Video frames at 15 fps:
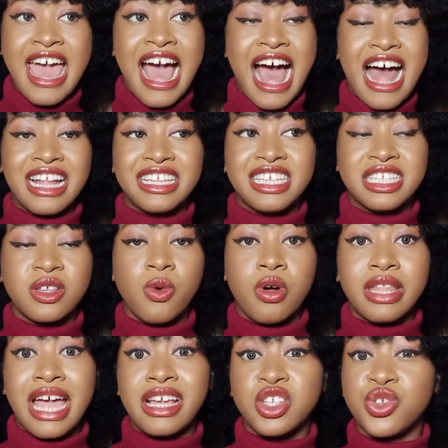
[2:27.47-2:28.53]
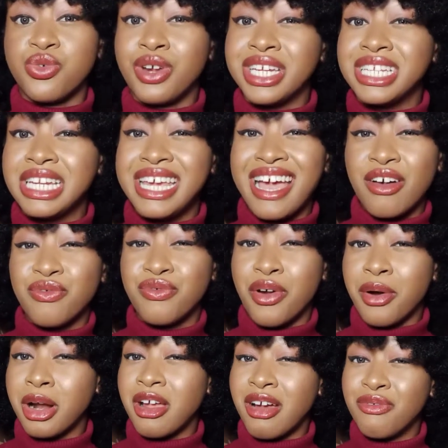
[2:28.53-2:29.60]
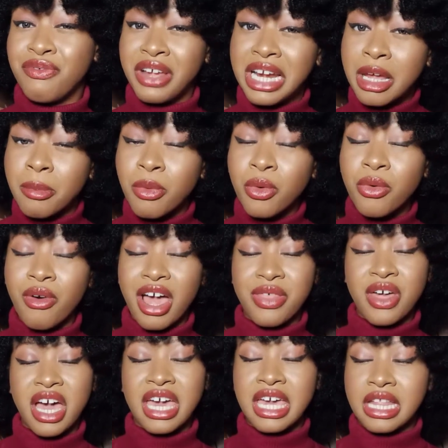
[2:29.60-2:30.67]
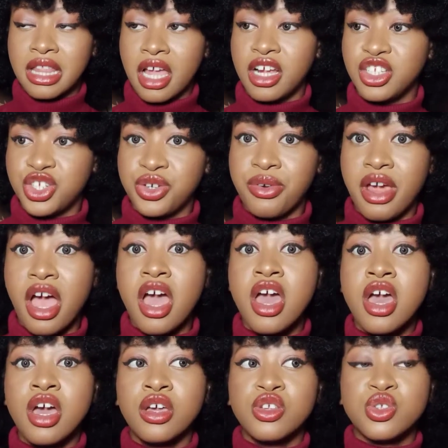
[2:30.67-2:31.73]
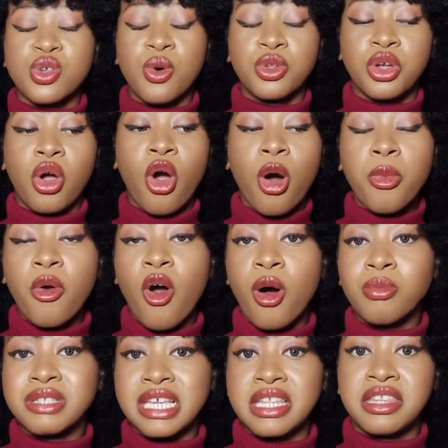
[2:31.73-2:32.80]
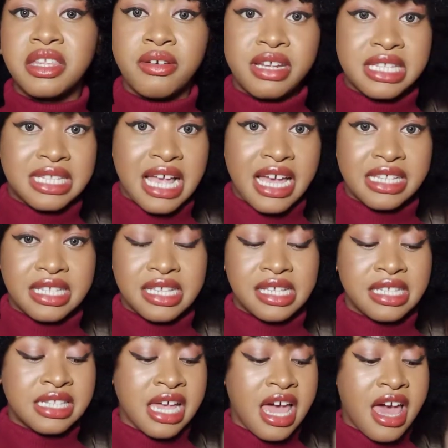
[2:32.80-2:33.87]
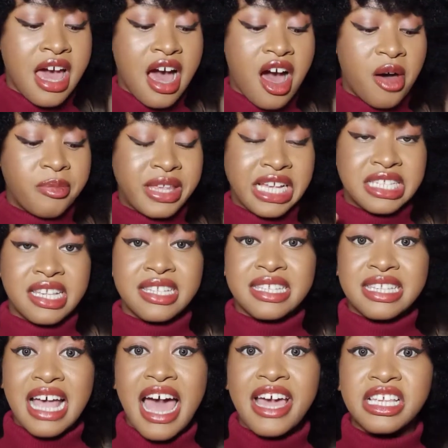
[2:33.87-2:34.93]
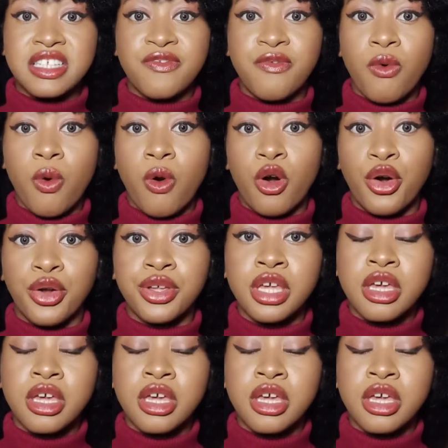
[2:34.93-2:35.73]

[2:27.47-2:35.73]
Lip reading: and it's the one that is readily available rather in Nigeria. So the cup comes in 3 sizes. There's a size for